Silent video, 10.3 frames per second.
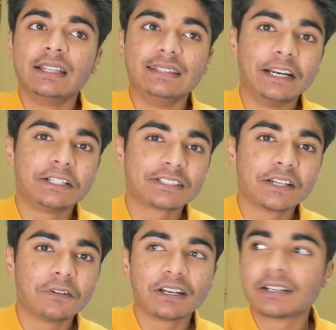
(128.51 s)
that is the
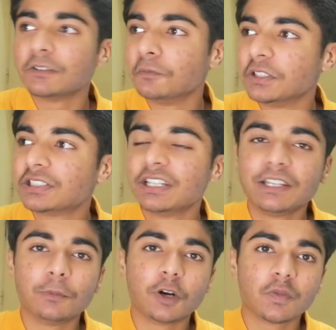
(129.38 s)
one which
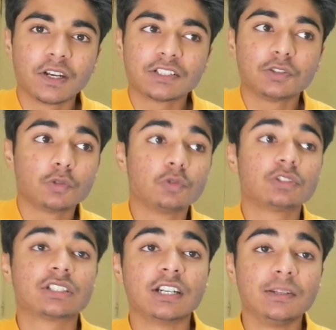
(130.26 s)
really motivates you to
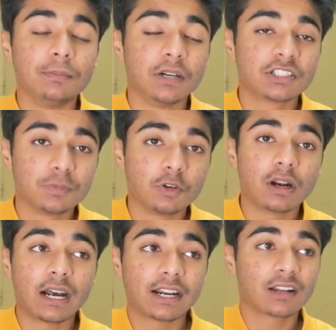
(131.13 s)
study much more
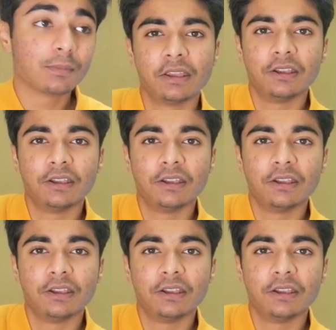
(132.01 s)
harder.